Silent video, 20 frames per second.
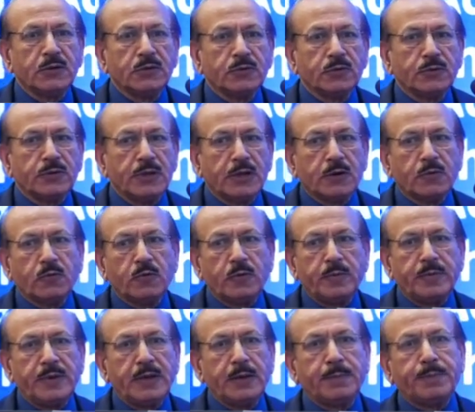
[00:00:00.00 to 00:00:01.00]
So there
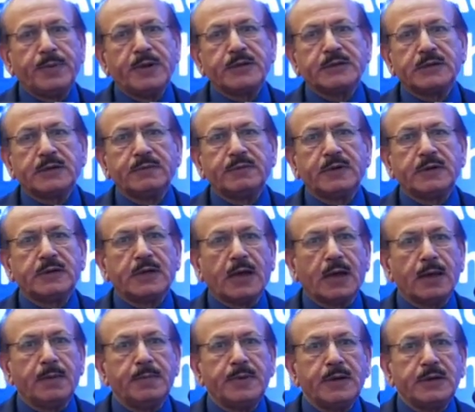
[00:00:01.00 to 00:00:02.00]
could be a patient with
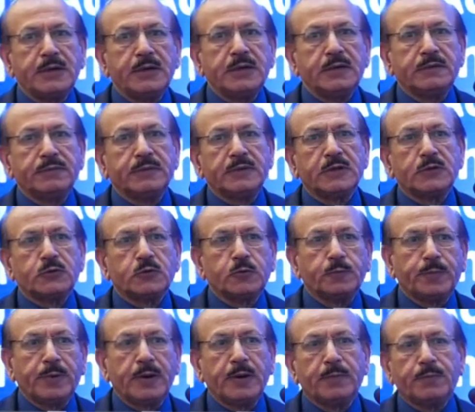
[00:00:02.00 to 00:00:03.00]
diabetes with a
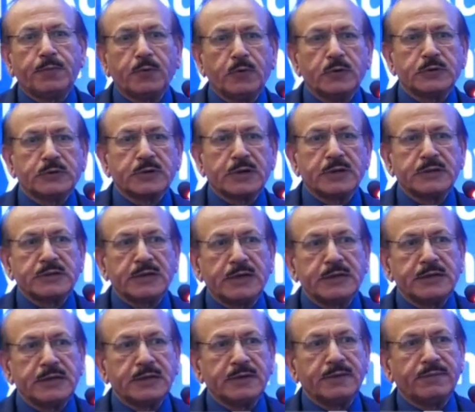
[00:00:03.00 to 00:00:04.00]
superimposed
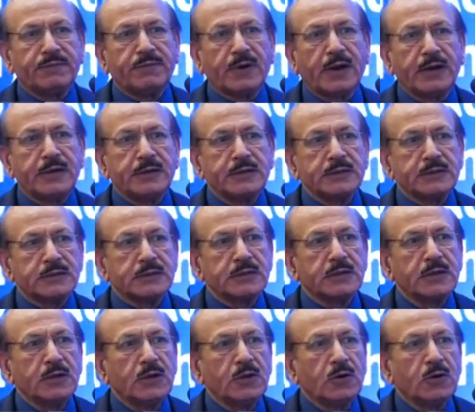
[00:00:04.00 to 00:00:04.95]
crescentic nephritis,